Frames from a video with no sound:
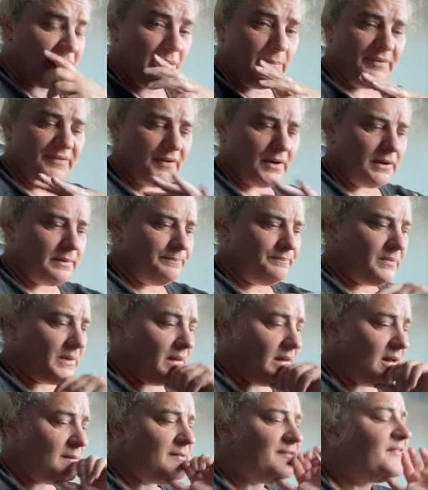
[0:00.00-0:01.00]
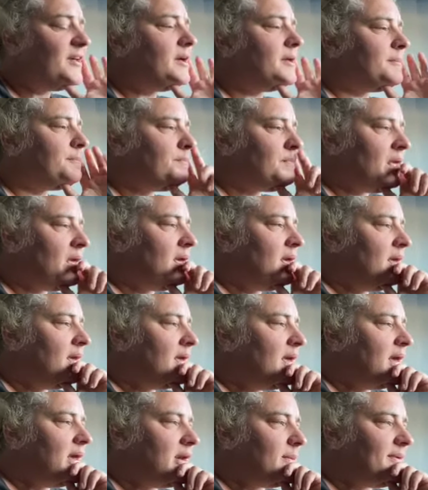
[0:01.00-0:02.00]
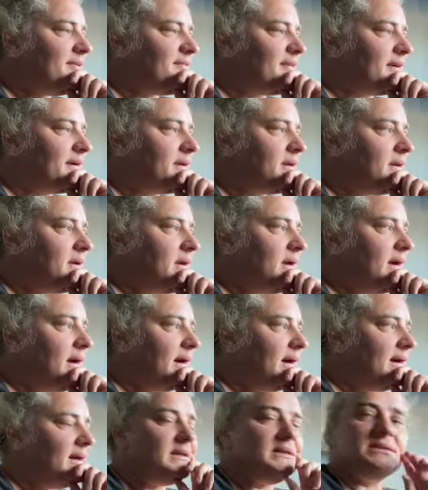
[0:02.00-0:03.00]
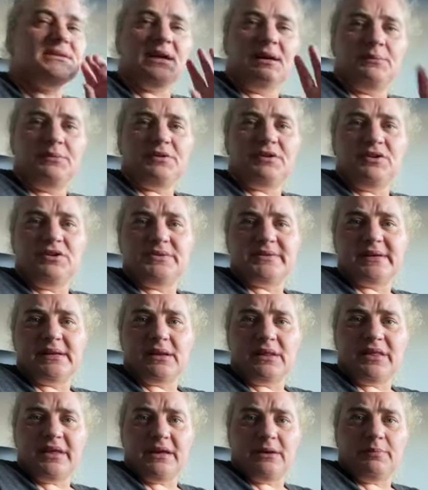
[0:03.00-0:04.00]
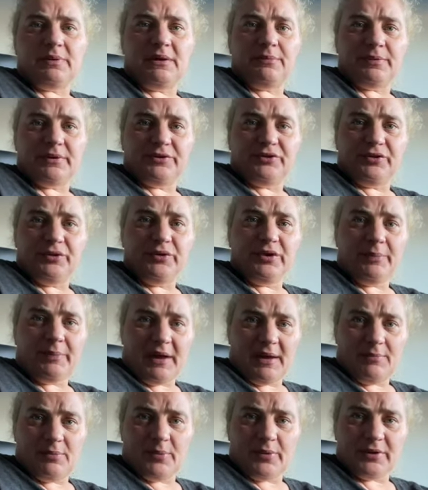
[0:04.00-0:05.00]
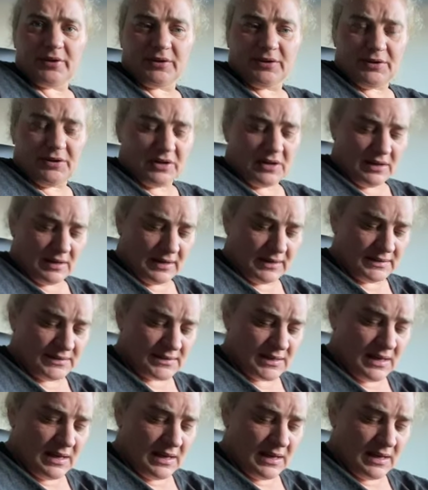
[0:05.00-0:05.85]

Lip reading: fine. It'll be fine. It'll be fine. Same with the New Zealand theatre people. Do your paperwork, learn your lines.